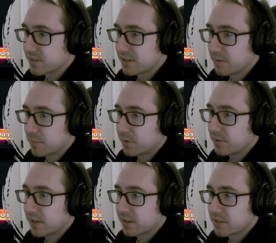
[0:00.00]
Tempo
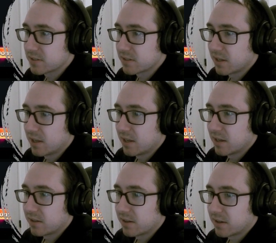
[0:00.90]
decks.
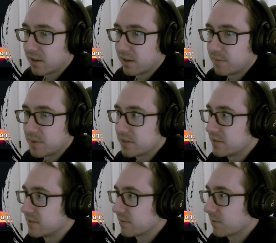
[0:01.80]
This
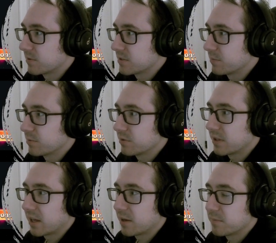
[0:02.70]
is of course the Brew
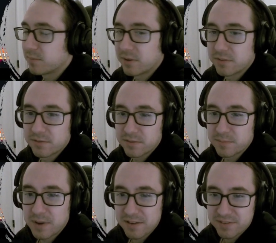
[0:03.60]
Lab, one of
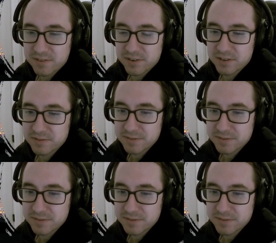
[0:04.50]
my favorite